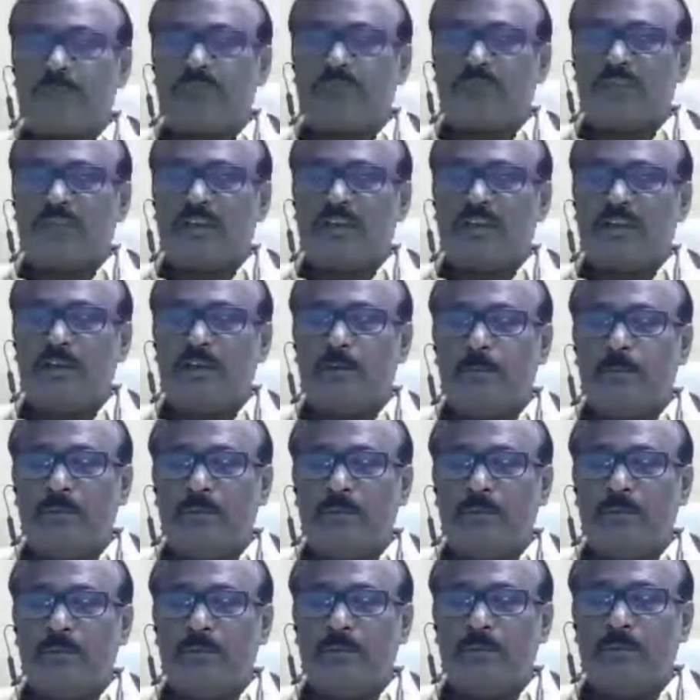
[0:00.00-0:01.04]
The
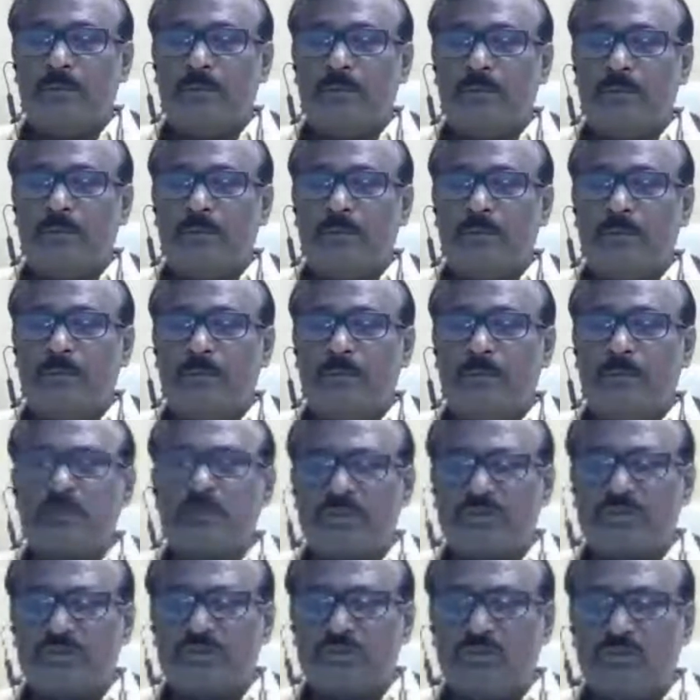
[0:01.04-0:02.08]
male police officer